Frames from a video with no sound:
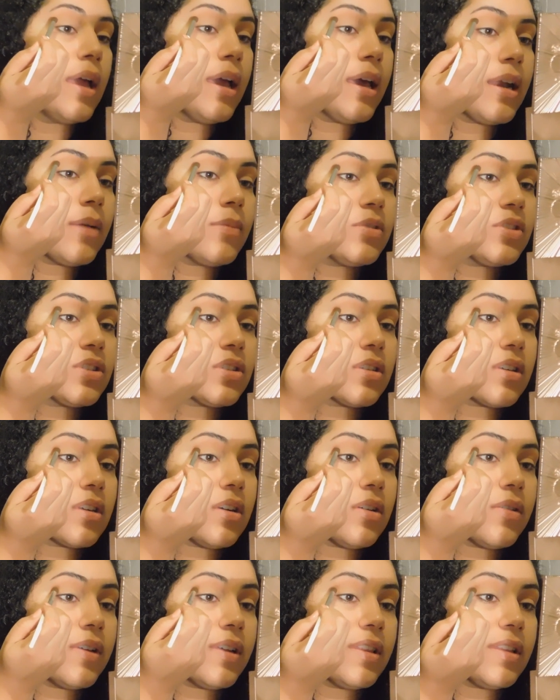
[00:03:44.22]
And I'm just going to
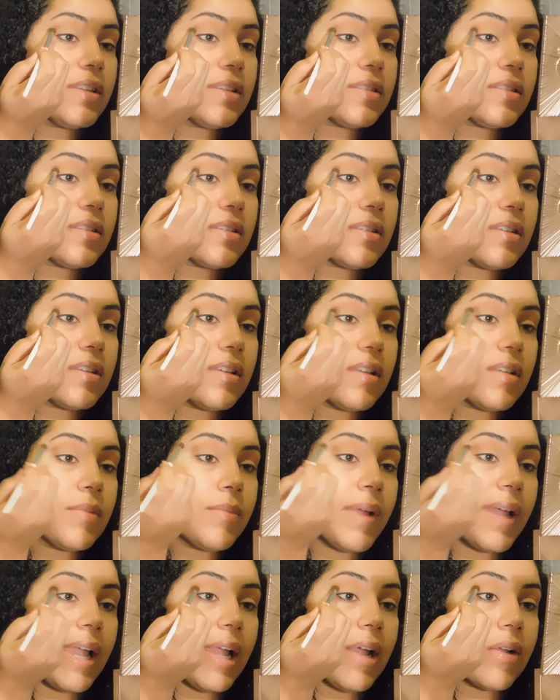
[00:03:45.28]
go in
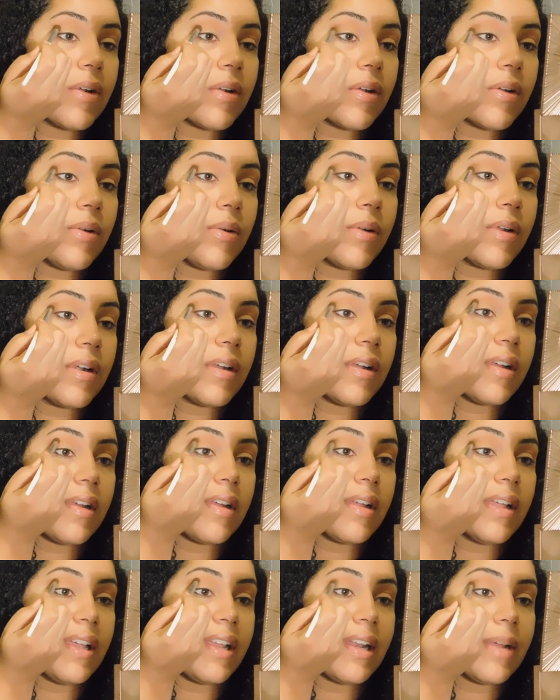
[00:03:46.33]
my outer corner,
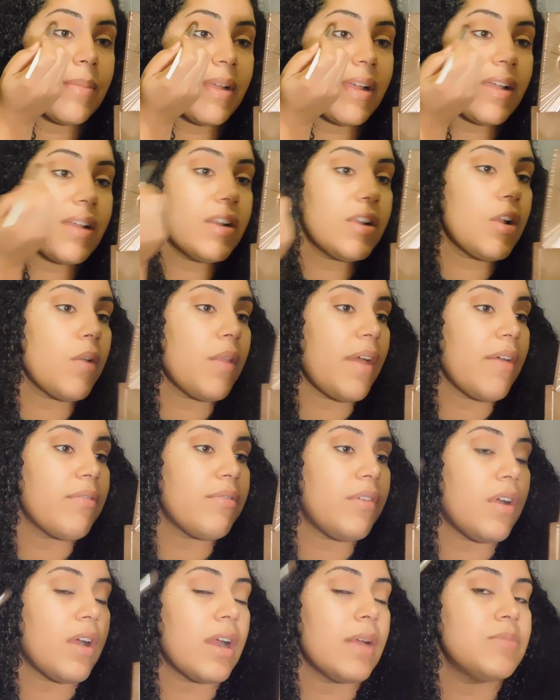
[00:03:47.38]
and I'm not going to go that
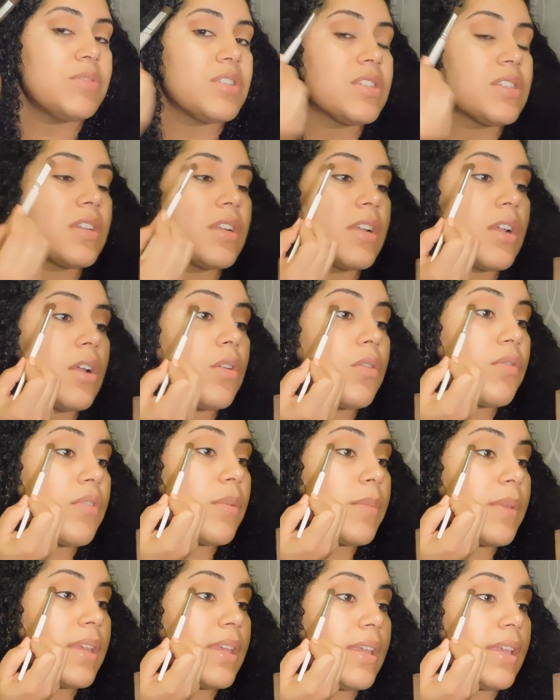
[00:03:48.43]
far. I'm just going to go
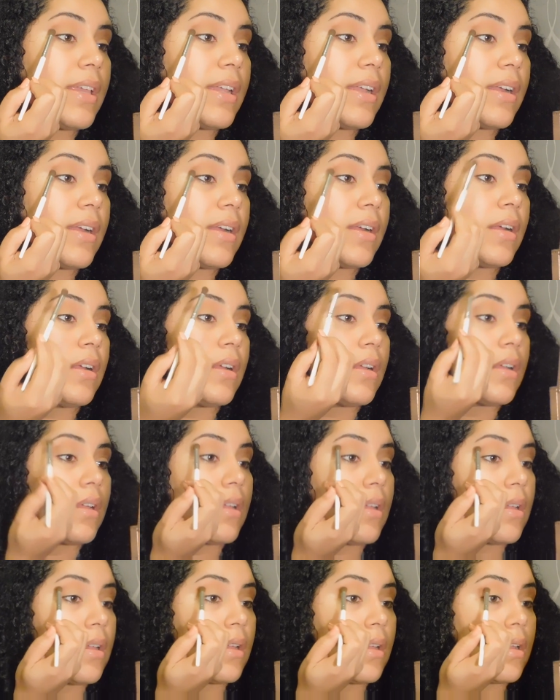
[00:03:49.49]
from here
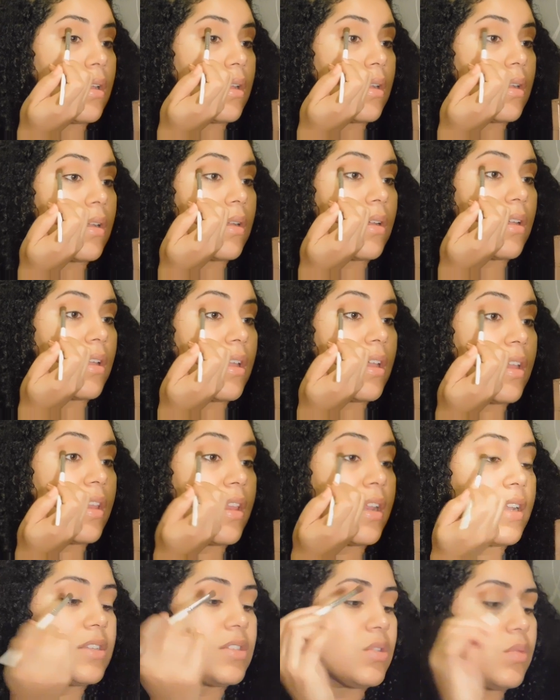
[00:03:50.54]
and
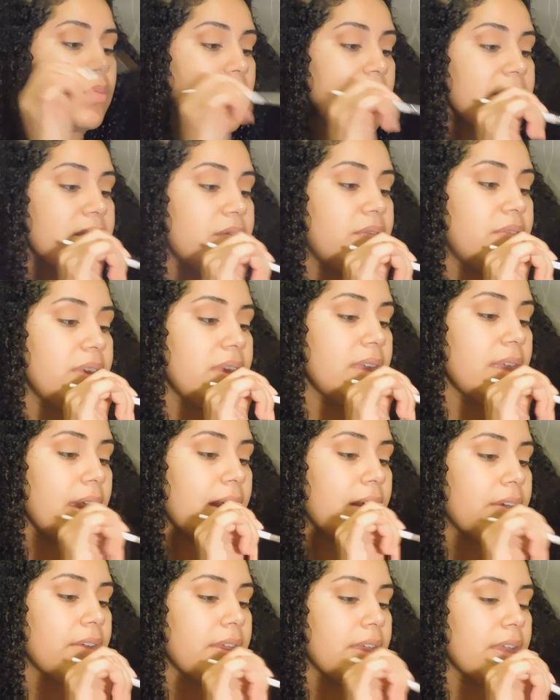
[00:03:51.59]
into my V
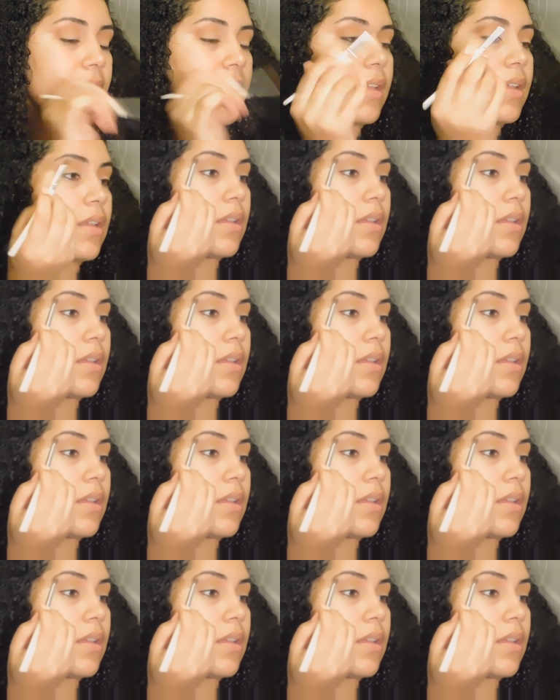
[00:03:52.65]
area.